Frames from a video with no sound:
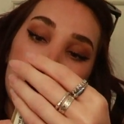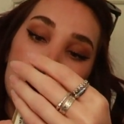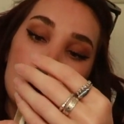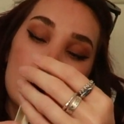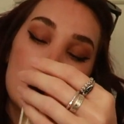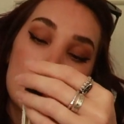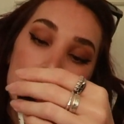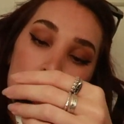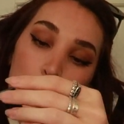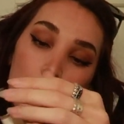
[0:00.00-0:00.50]

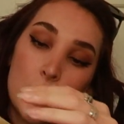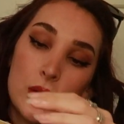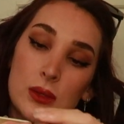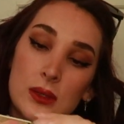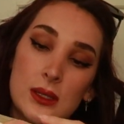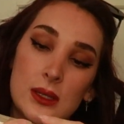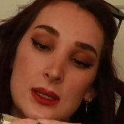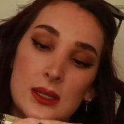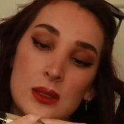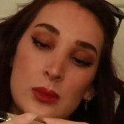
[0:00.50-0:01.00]
this is
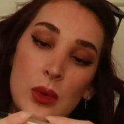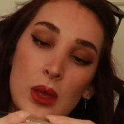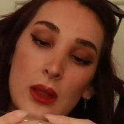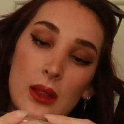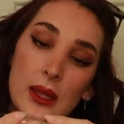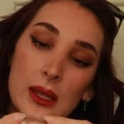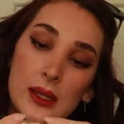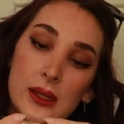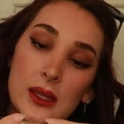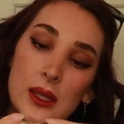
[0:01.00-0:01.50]
supposed to smell
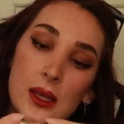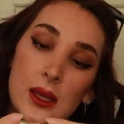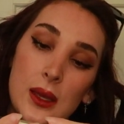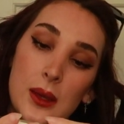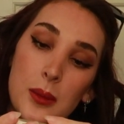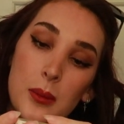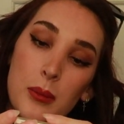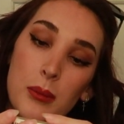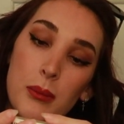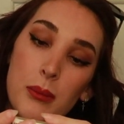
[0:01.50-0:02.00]
like
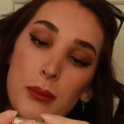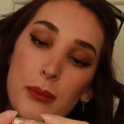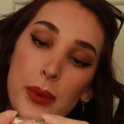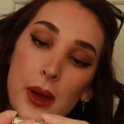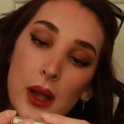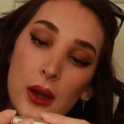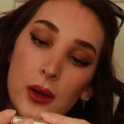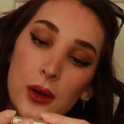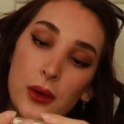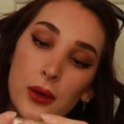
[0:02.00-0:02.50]
the
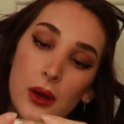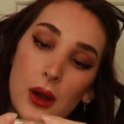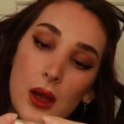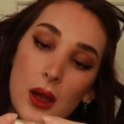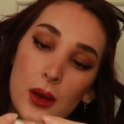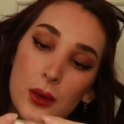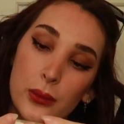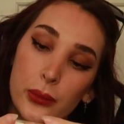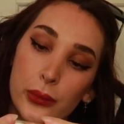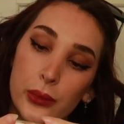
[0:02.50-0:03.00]

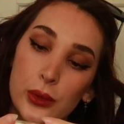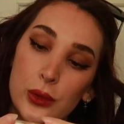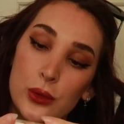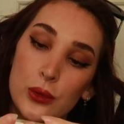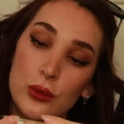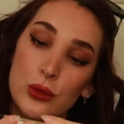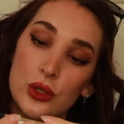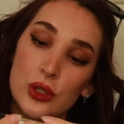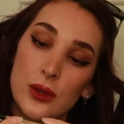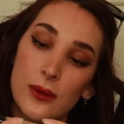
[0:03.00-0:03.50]
Baccarat
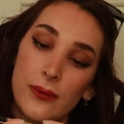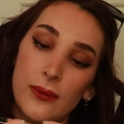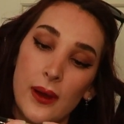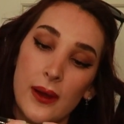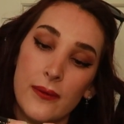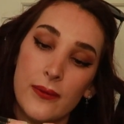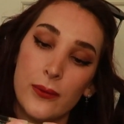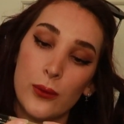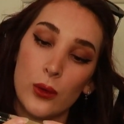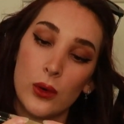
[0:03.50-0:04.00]
Rouge
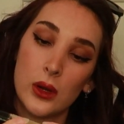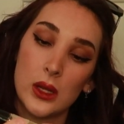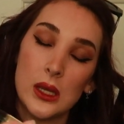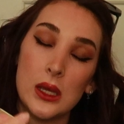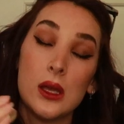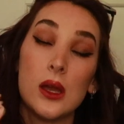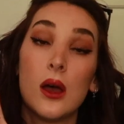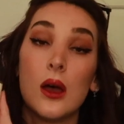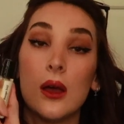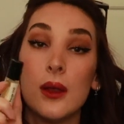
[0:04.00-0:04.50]

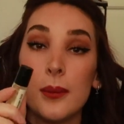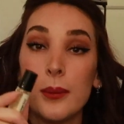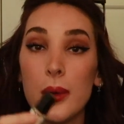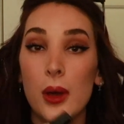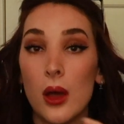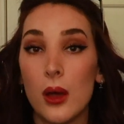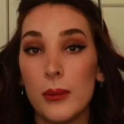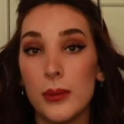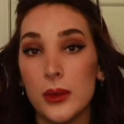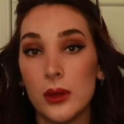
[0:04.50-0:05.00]
540.
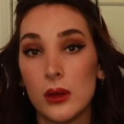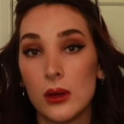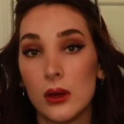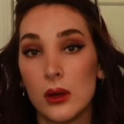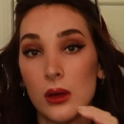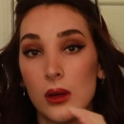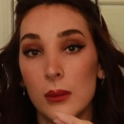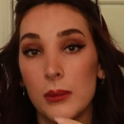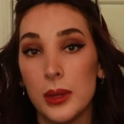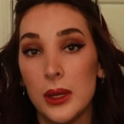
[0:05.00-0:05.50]

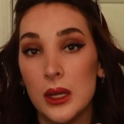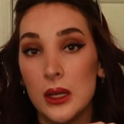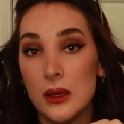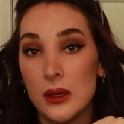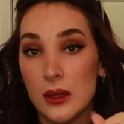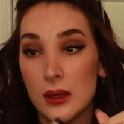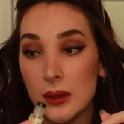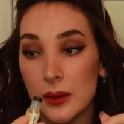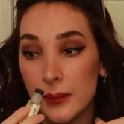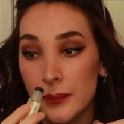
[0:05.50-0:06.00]
Unpopular
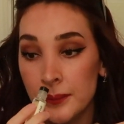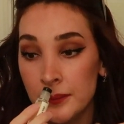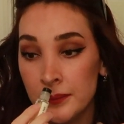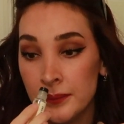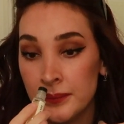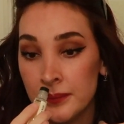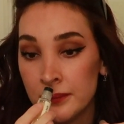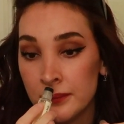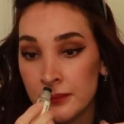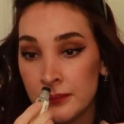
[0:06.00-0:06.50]
opinion,
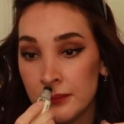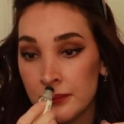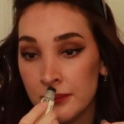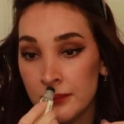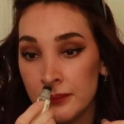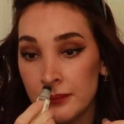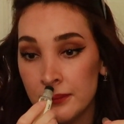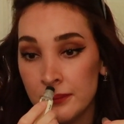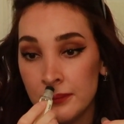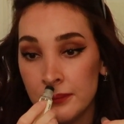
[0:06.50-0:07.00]

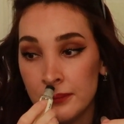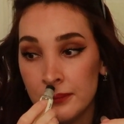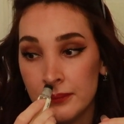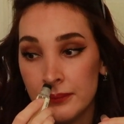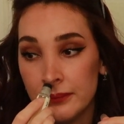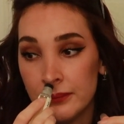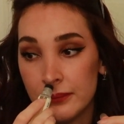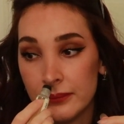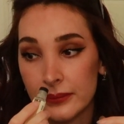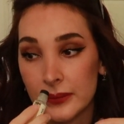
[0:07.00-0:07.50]

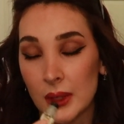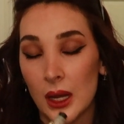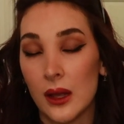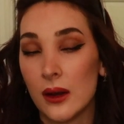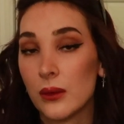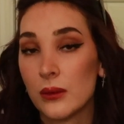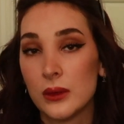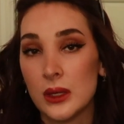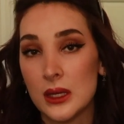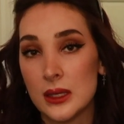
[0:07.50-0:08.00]
I
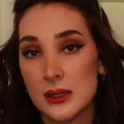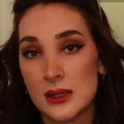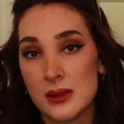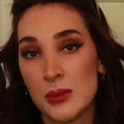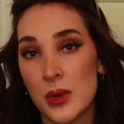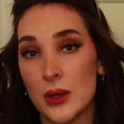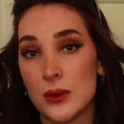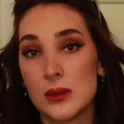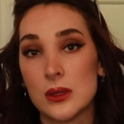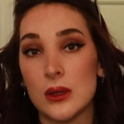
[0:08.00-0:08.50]
don't think it
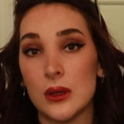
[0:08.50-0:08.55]
smells